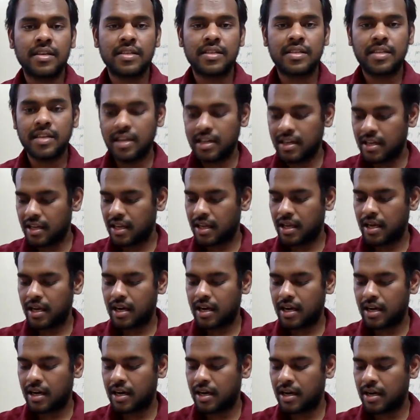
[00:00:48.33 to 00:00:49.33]
Till
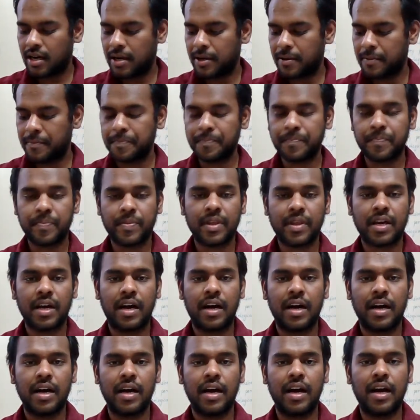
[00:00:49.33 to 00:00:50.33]

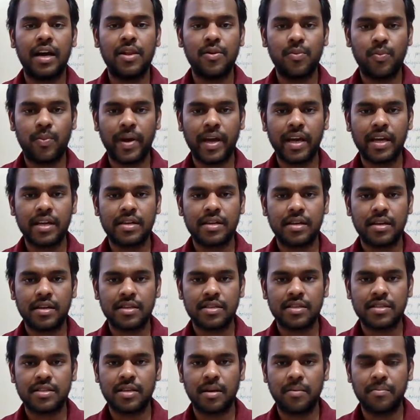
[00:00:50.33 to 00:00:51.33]
I'll wait
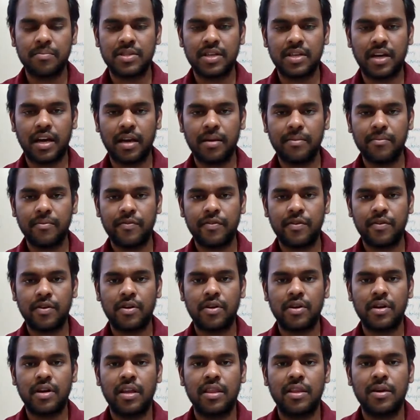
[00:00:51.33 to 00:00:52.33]
some time
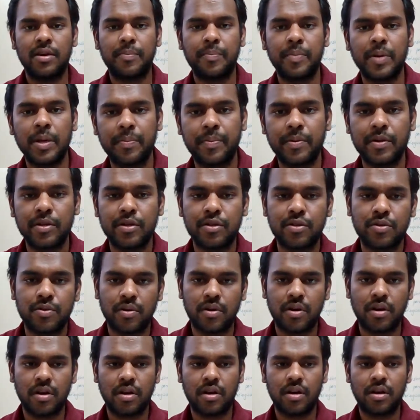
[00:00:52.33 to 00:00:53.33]
for other people
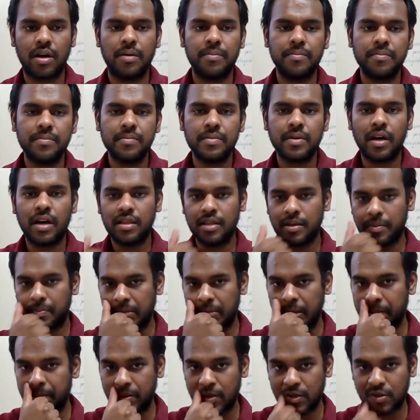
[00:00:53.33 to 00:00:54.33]
to come, other
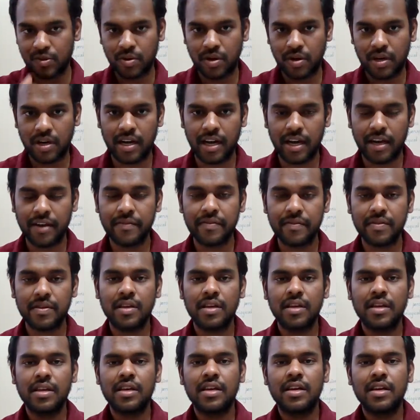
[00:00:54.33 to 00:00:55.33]
people to arrive.
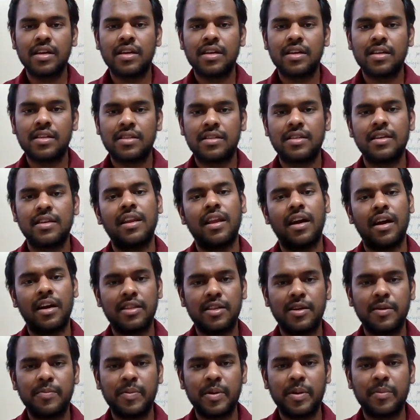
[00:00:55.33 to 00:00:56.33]
Till
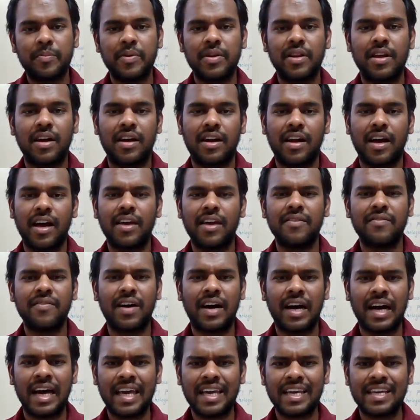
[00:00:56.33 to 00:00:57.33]
other people arrive,
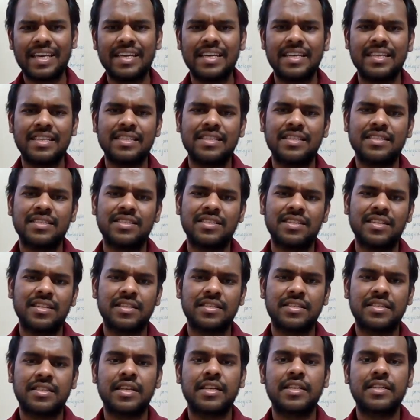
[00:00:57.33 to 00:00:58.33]
I can
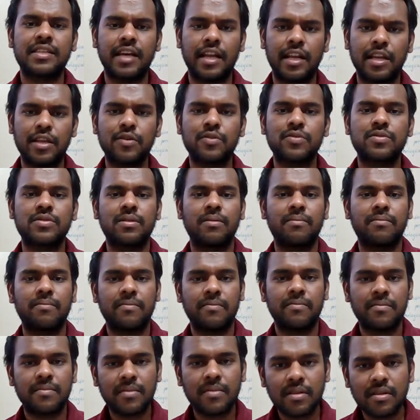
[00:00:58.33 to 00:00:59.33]
just tell you
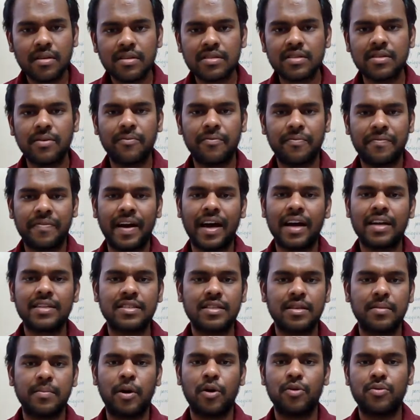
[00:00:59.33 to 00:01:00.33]
some
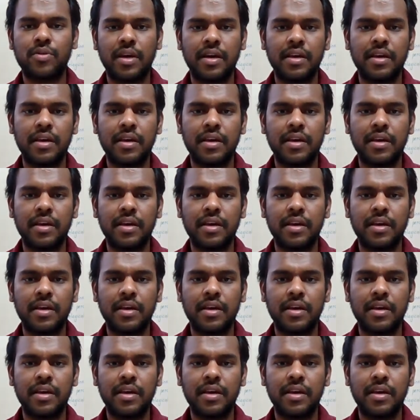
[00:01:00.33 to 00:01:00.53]
facts about